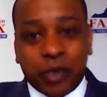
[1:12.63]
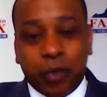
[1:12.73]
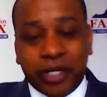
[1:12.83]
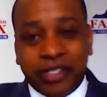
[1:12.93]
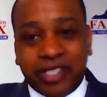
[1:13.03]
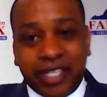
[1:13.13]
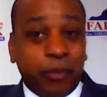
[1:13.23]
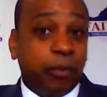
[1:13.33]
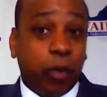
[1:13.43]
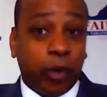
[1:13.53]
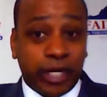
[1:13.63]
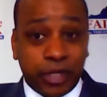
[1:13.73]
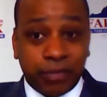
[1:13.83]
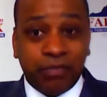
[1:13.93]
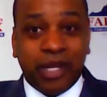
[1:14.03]
to what you see with
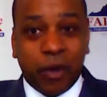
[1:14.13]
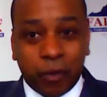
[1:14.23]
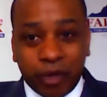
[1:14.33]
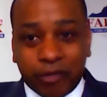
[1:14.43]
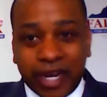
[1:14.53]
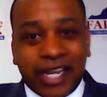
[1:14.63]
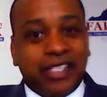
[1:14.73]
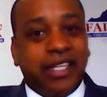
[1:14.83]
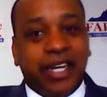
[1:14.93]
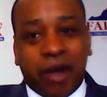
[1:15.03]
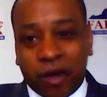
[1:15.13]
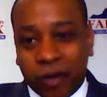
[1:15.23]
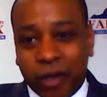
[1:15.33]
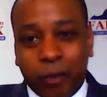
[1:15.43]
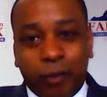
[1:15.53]
mortgage loan refinancing and
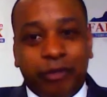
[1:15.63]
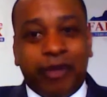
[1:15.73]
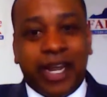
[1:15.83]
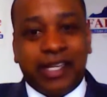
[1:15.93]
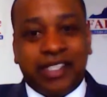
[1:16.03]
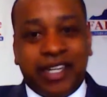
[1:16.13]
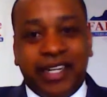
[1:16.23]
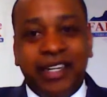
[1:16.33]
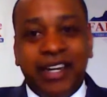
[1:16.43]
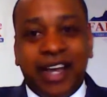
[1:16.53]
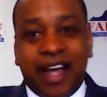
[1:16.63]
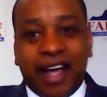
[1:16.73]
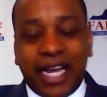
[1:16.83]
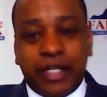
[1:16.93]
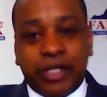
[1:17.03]
auto loan refinancing.
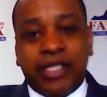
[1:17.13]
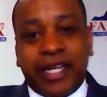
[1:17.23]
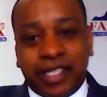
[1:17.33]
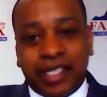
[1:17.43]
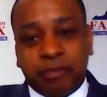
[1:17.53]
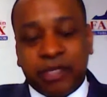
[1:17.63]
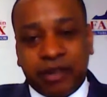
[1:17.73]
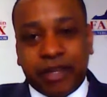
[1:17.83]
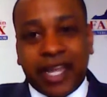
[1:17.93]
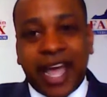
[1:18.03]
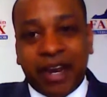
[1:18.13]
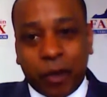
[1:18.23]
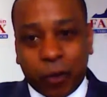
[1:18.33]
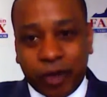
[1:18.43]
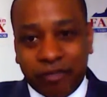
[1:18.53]
It just takes this specific
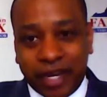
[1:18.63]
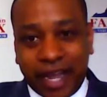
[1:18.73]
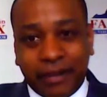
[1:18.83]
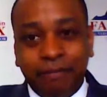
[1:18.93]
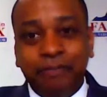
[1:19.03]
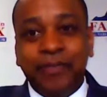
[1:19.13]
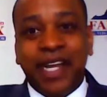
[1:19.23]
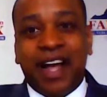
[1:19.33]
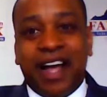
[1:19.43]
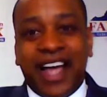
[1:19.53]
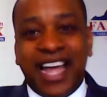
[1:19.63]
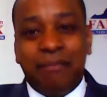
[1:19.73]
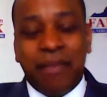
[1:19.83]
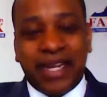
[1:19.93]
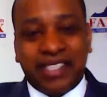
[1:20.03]
category of debt
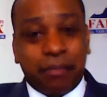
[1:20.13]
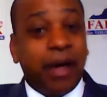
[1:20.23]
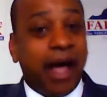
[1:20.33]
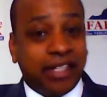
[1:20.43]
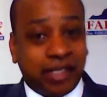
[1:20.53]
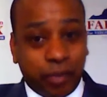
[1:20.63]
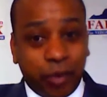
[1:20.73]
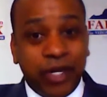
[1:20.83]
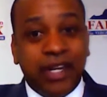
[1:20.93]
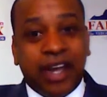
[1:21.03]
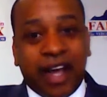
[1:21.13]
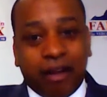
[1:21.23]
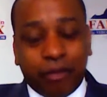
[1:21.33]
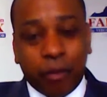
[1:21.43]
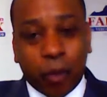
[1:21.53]
and makes it possible
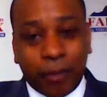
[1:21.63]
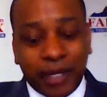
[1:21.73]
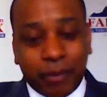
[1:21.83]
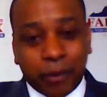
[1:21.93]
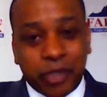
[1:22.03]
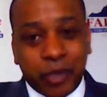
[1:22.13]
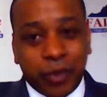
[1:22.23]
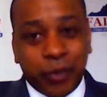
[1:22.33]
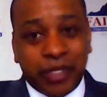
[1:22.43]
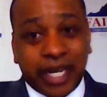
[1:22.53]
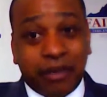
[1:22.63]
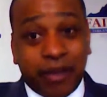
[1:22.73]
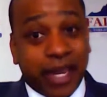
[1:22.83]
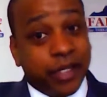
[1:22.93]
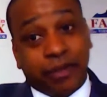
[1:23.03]
for more people to take
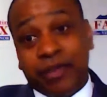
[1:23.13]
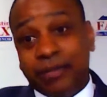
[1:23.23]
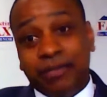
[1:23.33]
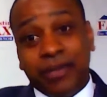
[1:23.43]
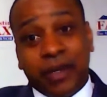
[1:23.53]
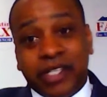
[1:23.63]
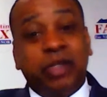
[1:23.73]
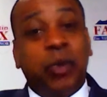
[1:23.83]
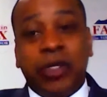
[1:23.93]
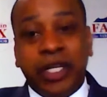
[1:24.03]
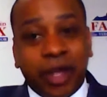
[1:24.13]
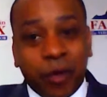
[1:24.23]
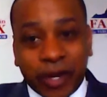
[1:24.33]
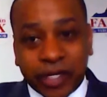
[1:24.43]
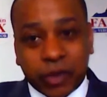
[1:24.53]
advantage of the historically
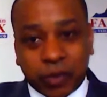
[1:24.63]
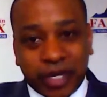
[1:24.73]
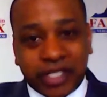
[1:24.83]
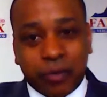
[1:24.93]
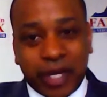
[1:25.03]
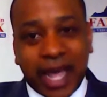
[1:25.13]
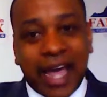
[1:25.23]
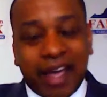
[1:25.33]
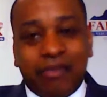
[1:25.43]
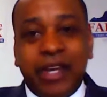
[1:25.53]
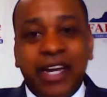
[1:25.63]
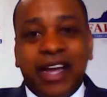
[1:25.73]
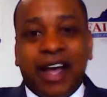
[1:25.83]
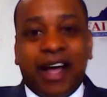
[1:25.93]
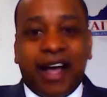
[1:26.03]
low interest rates that we have.
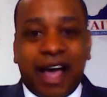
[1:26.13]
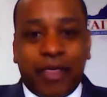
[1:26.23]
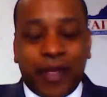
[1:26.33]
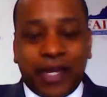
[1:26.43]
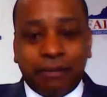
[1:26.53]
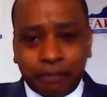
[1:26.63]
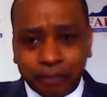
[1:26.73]
I think